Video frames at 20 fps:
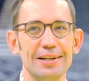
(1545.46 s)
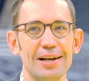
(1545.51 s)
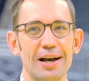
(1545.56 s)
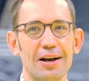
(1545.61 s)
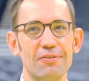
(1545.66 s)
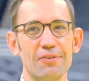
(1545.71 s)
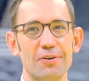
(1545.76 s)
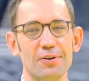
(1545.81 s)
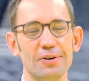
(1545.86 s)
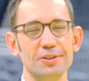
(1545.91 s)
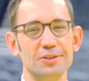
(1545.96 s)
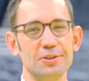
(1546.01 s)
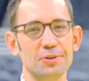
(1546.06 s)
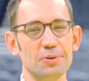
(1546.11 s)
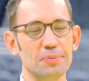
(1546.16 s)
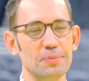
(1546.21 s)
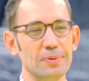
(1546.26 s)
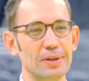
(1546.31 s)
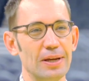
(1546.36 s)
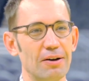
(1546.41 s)
have always
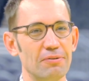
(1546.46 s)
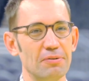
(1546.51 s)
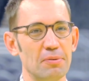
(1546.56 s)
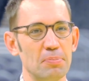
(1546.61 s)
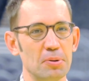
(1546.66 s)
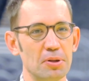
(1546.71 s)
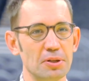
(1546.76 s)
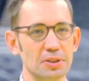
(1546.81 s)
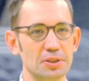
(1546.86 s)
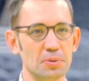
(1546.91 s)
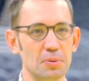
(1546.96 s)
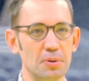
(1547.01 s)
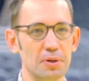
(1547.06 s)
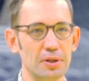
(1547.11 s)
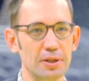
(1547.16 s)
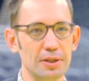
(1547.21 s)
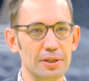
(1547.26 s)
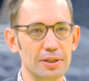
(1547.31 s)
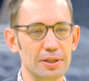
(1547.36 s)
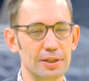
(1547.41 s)
told me I have a plus
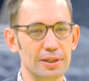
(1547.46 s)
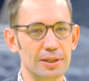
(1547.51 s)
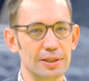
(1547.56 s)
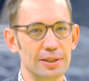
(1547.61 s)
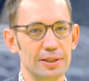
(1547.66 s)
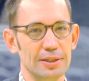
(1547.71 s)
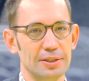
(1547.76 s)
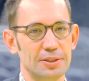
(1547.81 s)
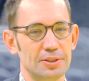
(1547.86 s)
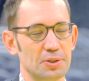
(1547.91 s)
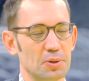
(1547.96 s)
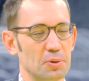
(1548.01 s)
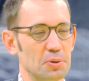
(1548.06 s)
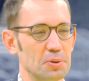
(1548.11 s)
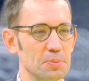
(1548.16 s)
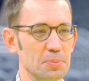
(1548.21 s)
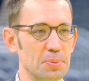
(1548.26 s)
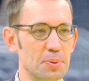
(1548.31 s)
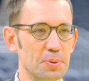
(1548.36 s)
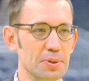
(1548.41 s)
one. Uh, it's so
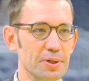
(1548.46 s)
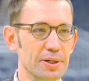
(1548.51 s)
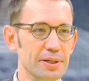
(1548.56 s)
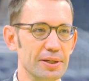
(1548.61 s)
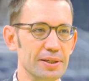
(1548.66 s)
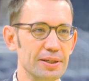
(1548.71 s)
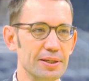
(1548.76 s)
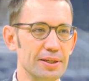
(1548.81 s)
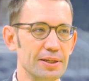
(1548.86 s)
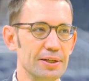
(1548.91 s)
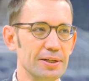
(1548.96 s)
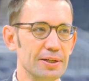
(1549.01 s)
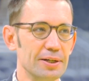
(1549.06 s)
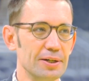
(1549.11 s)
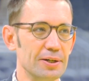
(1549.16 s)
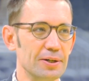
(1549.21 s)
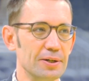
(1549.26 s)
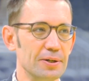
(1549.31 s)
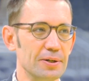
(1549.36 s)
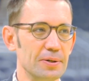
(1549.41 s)
important.
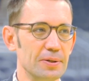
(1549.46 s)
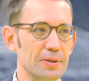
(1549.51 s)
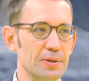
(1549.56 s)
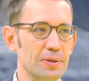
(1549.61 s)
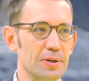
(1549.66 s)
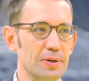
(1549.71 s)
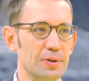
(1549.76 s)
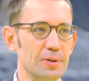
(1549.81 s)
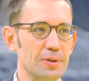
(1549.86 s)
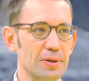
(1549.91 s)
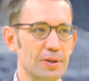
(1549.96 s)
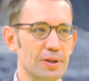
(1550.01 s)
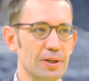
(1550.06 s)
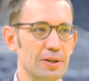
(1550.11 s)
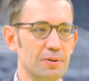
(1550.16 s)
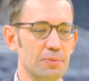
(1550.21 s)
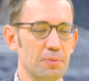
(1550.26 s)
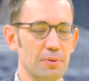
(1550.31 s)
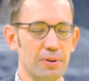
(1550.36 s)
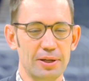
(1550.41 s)
Uh, you know, you
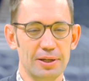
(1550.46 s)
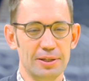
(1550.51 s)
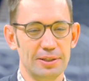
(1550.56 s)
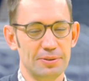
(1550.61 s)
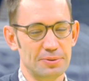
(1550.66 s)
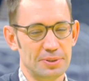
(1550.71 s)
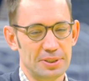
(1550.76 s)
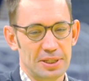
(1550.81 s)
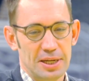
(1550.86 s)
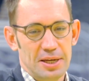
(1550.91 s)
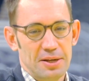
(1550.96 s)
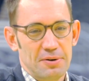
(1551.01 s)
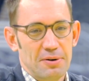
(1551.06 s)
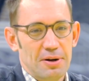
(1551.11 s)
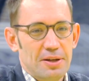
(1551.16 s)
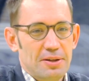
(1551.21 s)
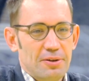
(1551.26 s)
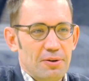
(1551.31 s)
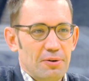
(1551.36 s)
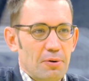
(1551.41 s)
get to, like I was saying,
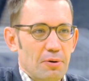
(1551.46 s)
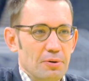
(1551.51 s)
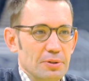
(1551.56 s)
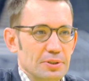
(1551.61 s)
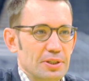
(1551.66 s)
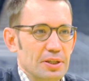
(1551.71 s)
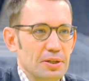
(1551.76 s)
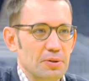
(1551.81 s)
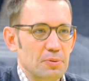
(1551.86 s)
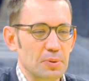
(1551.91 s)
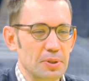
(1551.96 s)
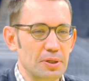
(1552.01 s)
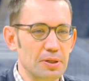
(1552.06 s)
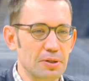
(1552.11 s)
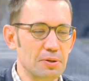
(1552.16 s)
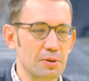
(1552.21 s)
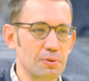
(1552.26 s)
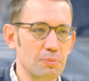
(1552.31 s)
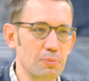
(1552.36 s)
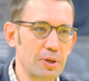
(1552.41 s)
right? You always think we
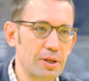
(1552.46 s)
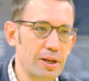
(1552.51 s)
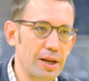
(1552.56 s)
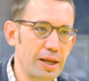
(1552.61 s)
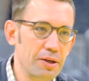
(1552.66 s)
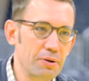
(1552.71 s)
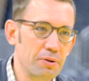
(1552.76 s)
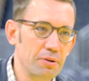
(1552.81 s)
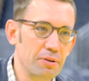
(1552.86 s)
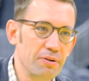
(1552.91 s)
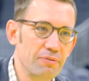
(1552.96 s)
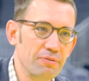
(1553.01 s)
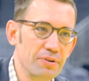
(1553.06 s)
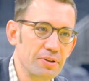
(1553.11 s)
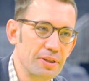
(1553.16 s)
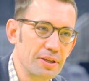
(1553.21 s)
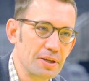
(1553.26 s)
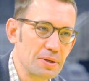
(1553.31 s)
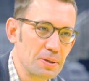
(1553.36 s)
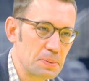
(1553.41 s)
can we can handle
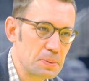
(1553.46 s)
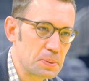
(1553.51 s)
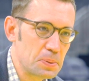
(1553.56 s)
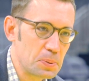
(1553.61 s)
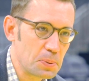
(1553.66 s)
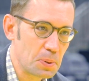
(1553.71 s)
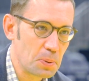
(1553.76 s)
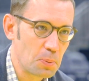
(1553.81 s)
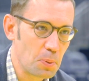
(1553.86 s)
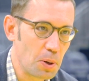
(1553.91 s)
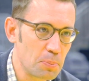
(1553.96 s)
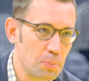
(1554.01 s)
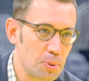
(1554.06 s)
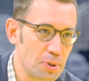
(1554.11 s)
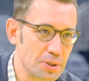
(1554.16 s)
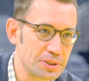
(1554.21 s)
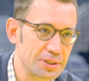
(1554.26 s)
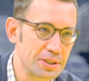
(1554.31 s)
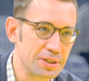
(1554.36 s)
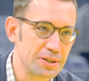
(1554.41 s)
everything. I mean, we're one
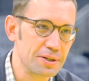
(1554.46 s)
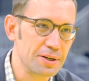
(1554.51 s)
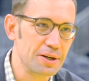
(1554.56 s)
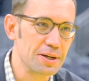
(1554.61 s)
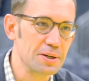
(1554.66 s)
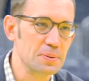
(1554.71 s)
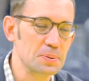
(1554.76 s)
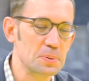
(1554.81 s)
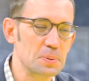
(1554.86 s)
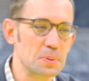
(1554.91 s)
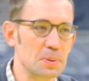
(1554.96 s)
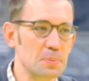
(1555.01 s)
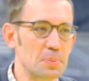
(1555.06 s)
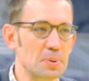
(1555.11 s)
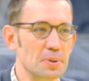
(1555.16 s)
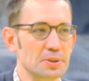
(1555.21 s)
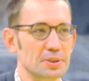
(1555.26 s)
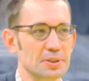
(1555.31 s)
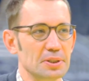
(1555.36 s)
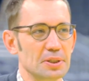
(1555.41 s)
person, right? We're one
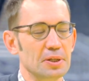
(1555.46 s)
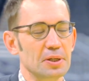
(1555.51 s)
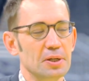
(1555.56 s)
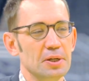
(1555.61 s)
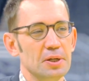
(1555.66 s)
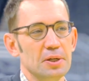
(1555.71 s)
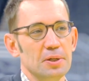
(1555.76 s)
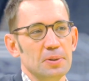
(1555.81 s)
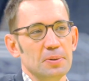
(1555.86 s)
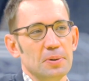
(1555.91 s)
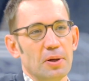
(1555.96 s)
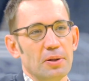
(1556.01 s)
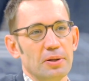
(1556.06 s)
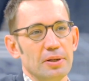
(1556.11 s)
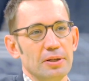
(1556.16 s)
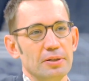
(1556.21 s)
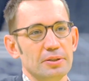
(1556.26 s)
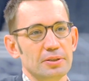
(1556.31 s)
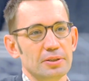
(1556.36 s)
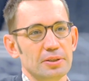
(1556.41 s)
person. We all
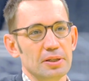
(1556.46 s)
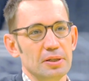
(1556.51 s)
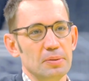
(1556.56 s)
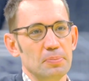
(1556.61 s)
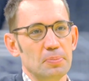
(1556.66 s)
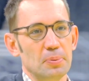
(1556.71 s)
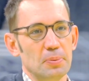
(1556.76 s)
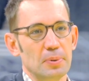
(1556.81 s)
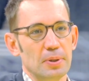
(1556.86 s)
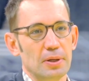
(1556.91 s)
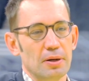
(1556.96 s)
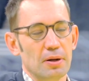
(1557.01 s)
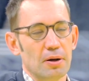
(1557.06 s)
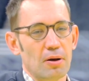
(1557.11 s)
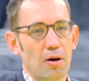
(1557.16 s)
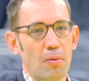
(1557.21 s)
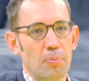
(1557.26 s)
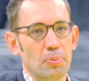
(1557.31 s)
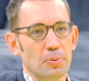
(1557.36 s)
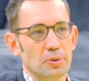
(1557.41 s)
need to sleep. We can
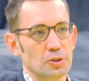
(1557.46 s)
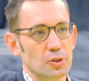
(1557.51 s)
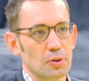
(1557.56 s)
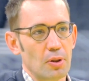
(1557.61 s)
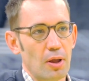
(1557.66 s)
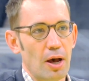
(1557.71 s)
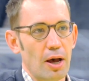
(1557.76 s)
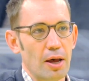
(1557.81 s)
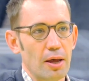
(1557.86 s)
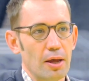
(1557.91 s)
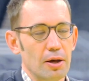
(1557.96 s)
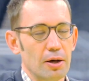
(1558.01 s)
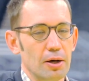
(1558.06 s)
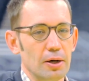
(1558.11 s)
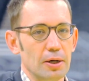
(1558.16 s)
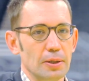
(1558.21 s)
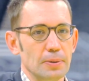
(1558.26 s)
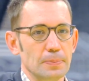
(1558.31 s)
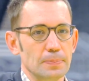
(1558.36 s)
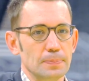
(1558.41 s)
accomplish a lot
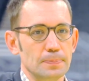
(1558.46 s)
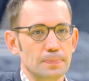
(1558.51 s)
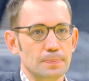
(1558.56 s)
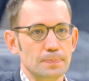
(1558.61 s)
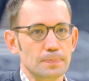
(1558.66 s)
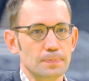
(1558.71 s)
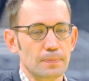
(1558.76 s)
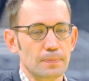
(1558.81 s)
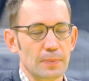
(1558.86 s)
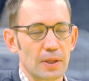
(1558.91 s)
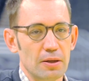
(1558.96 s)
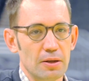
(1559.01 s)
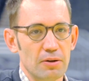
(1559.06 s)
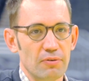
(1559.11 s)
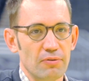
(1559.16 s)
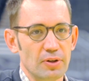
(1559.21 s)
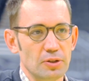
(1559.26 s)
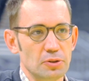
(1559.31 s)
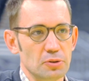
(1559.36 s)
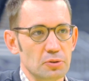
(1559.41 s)
um,
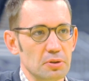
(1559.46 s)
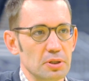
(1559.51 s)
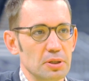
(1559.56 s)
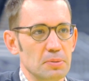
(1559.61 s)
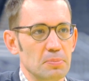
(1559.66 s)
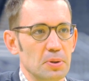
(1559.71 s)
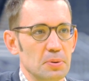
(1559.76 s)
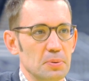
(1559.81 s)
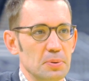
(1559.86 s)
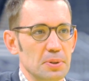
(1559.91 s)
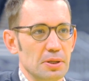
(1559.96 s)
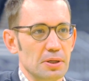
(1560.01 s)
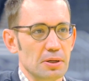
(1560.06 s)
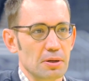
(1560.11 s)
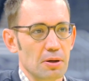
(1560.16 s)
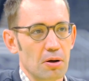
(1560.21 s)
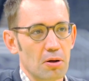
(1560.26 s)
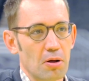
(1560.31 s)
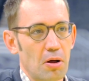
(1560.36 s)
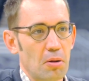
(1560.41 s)
individually, but we
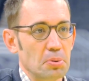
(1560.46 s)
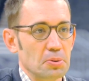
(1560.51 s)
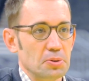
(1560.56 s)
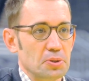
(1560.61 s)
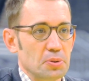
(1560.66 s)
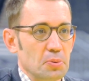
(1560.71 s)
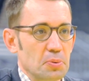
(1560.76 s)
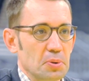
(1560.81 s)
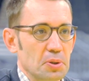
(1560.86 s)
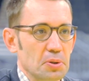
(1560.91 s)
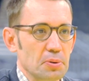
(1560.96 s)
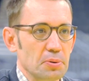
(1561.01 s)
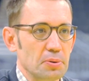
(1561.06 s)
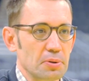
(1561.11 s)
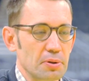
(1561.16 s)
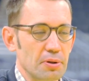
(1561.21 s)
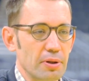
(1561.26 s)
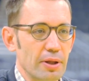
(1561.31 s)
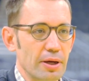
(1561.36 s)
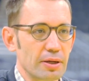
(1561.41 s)
can accomplish the world
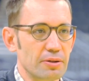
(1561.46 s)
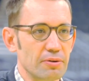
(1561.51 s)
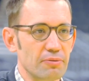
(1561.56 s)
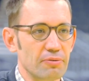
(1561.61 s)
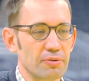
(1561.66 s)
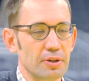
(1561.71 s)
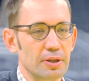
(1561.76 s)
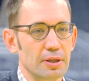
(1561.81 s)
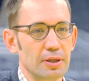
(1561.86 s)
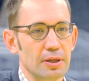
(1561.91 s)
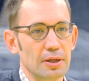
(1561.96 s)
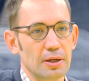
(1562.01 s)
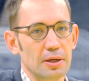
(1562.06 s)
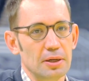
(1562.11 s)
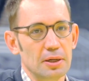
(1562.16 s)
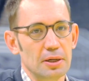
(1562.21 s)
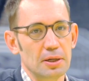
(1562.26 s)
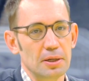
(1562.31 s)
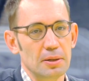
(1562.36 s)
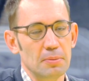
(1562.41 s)
collectively.
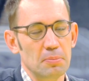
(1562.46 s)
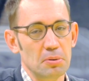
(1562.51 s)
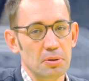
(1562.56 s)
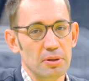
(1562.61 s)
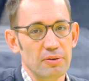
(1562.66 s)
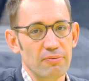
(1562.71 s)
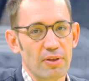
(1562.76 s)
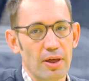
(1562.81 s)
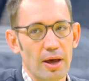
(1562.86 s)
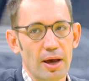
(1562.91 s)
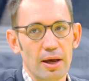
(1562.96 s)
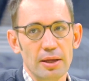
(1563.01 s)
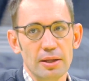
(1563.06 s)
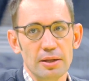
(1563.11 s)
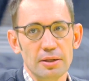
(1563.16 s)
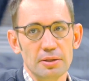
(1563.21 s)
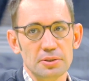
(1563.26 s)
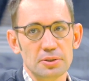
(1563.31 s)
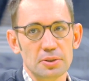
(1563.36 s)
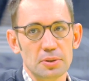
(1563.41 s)
Uh, I believe that.
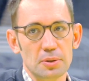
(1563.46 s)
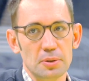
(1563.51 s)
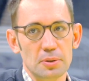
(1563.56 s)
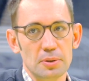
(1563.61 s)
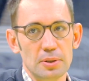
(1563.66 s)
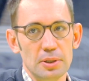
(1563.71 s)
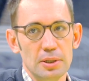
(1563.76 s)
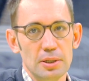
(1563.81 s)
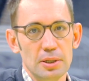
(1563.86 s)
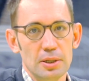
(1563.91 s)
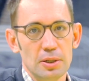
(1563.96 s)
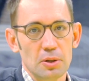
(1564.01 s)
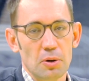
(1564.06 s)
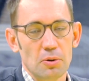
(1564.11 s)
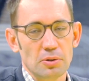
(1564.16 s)
And so, you